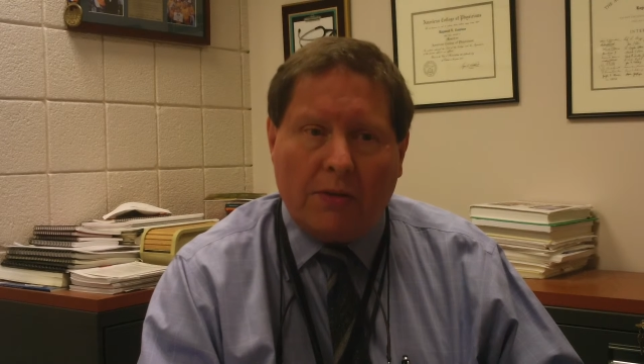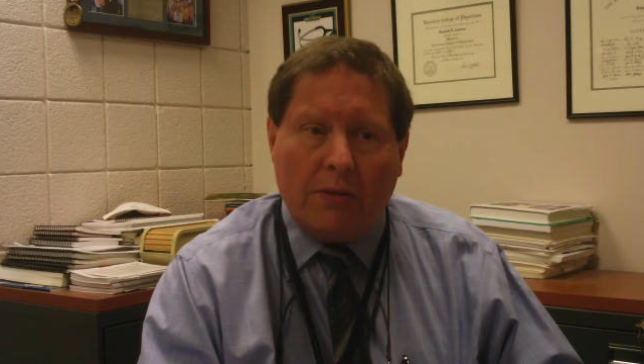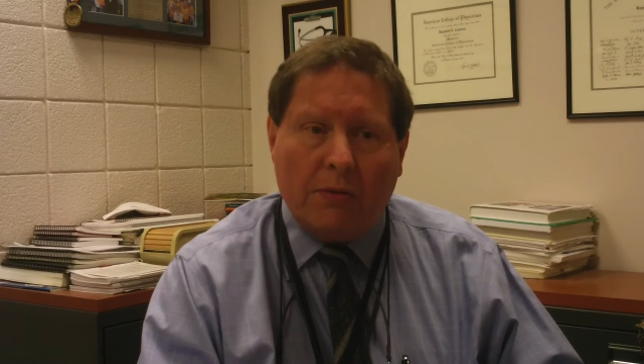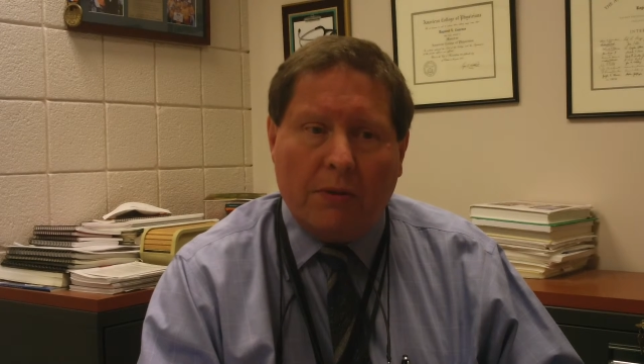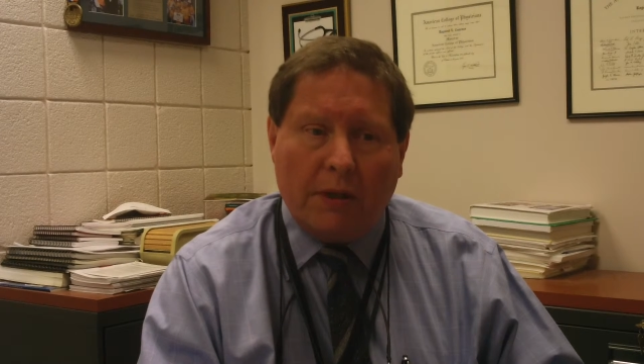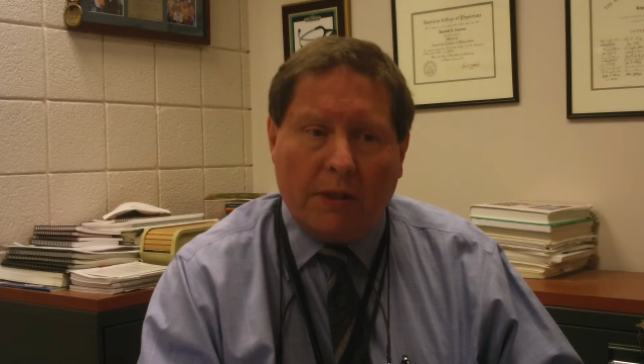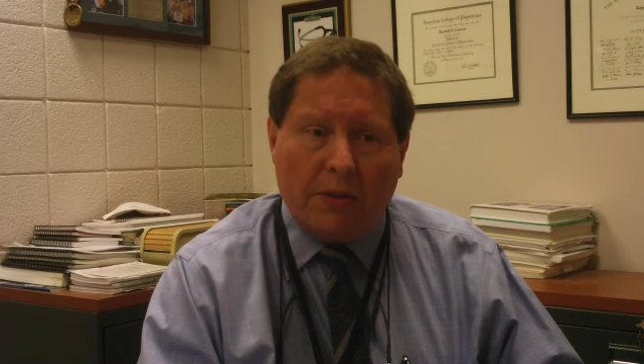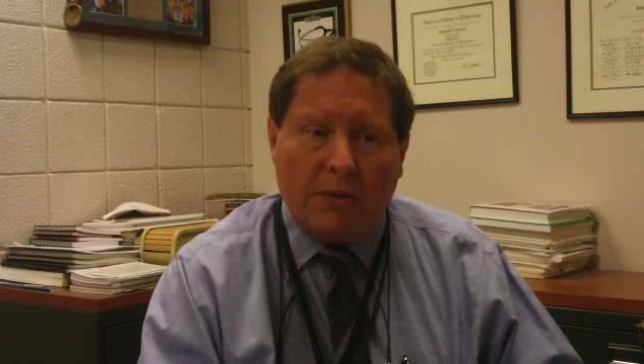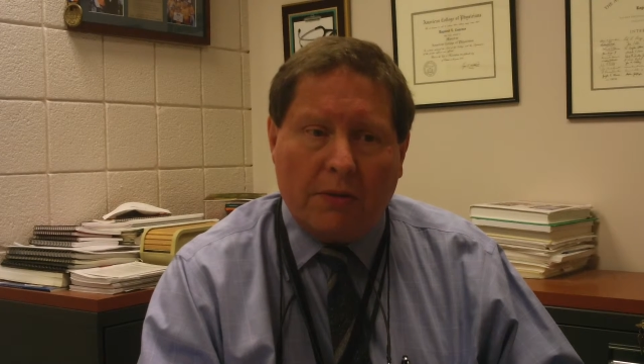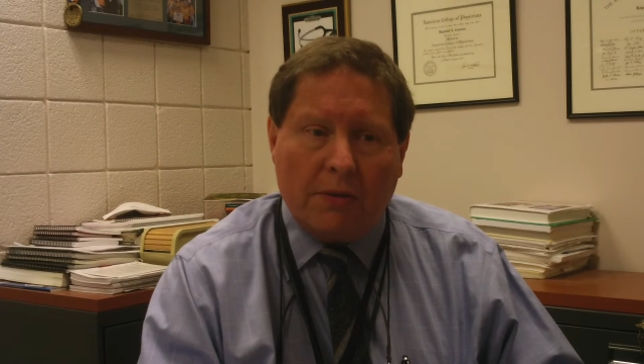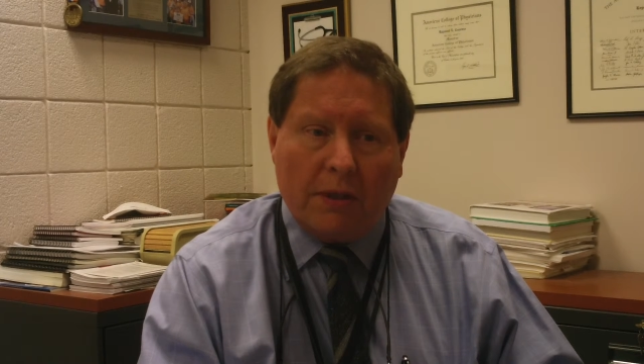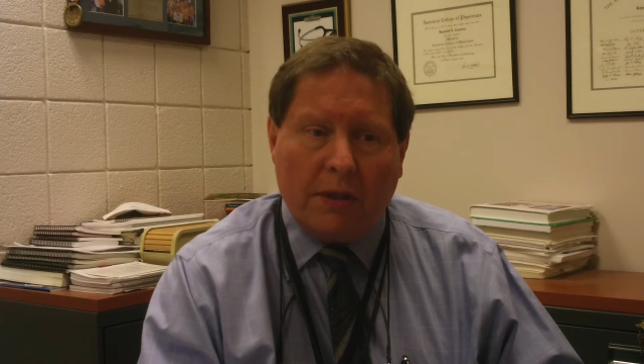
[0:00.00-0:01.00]
to
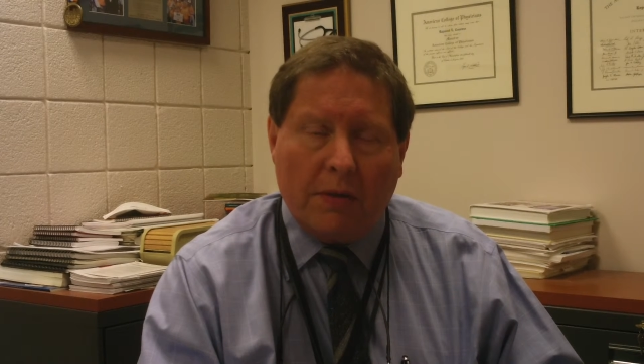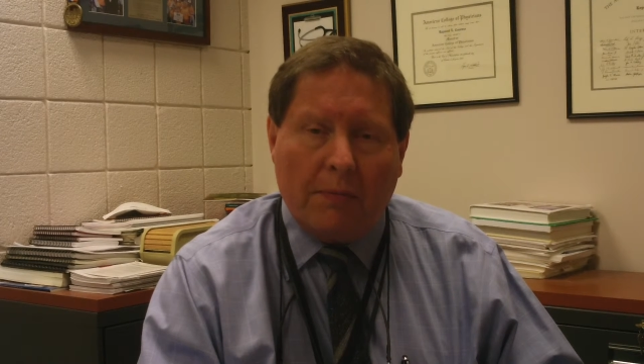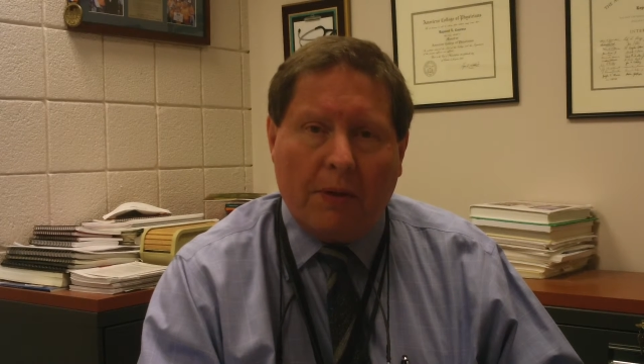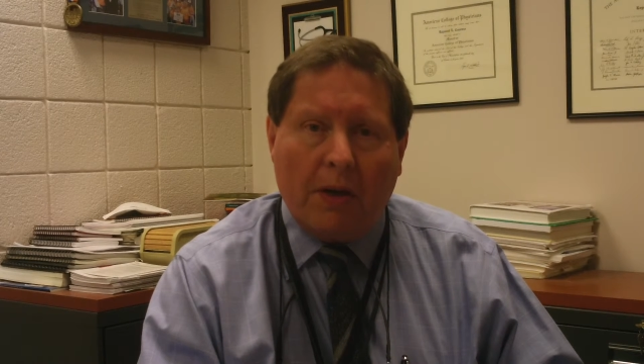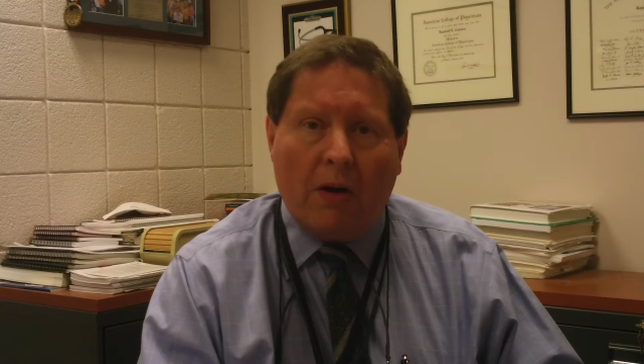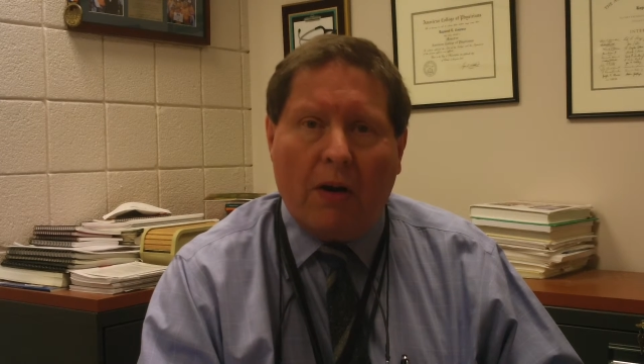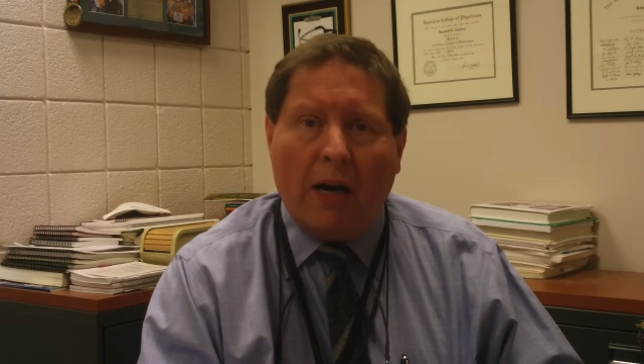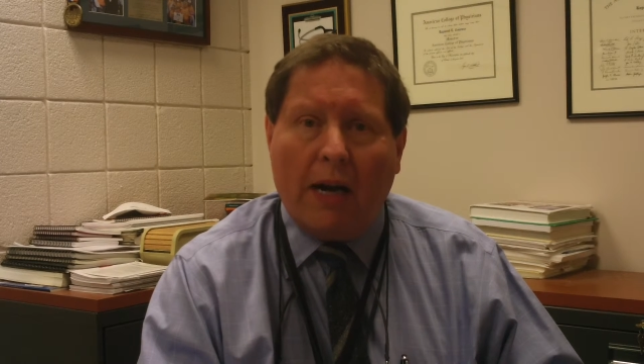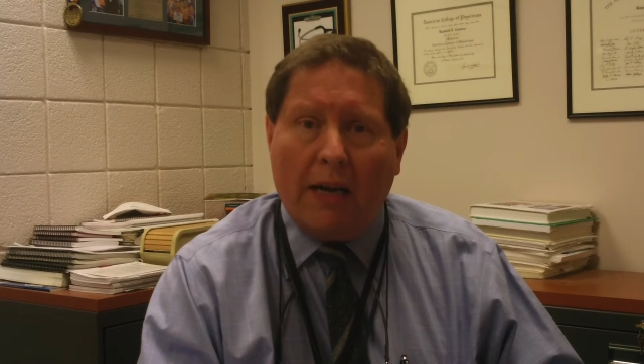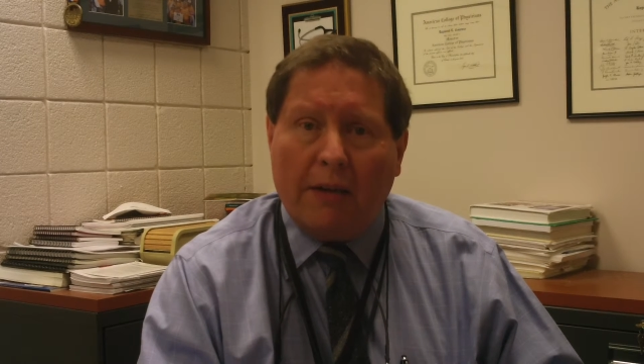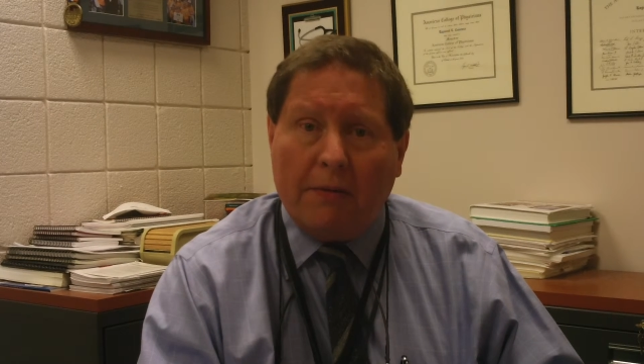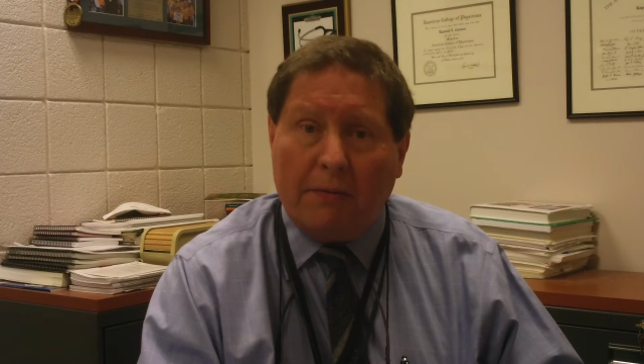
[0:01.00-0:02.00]
initial therapy are
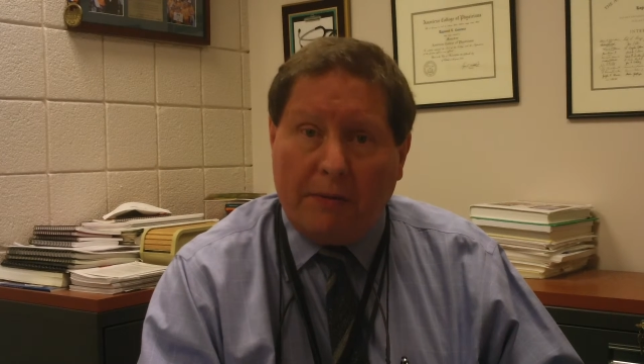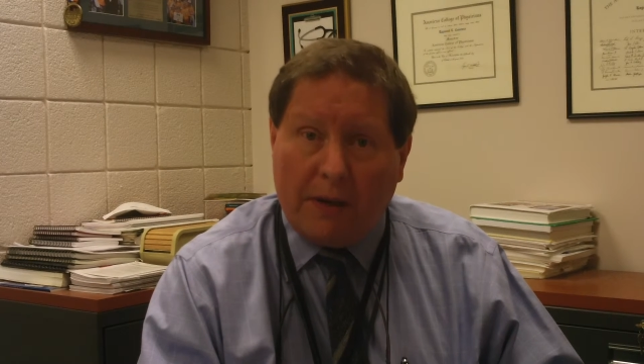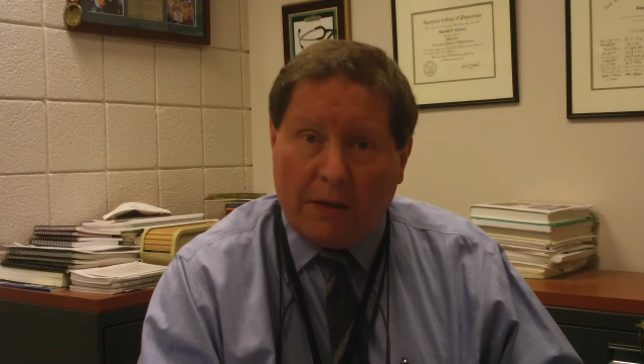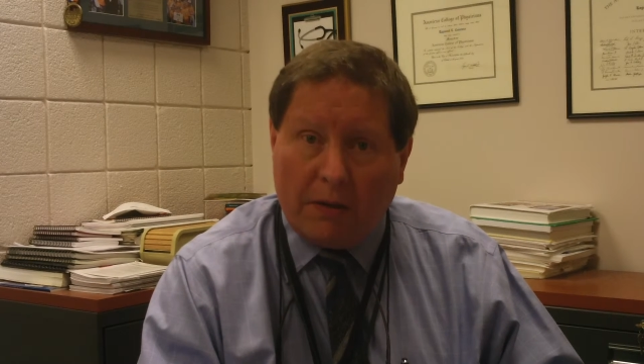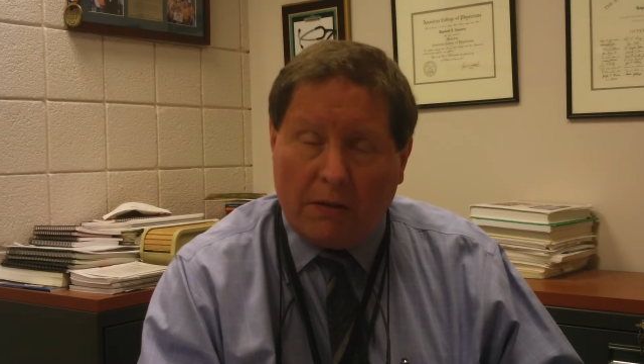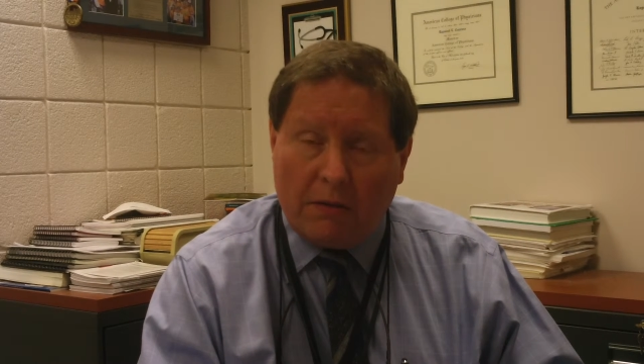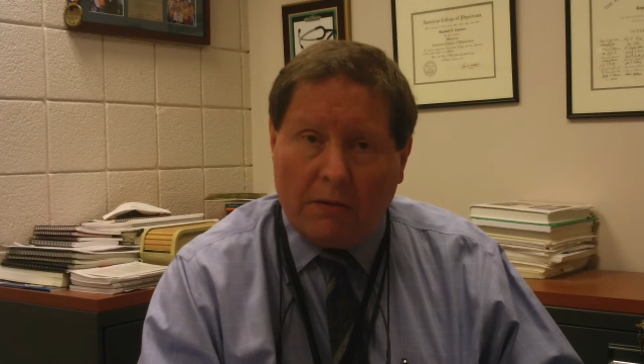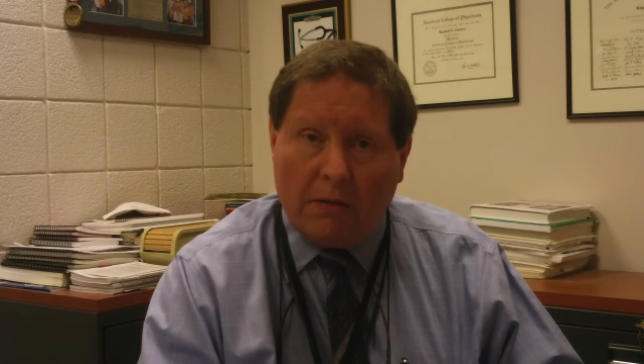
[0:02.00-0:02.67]
how you feel,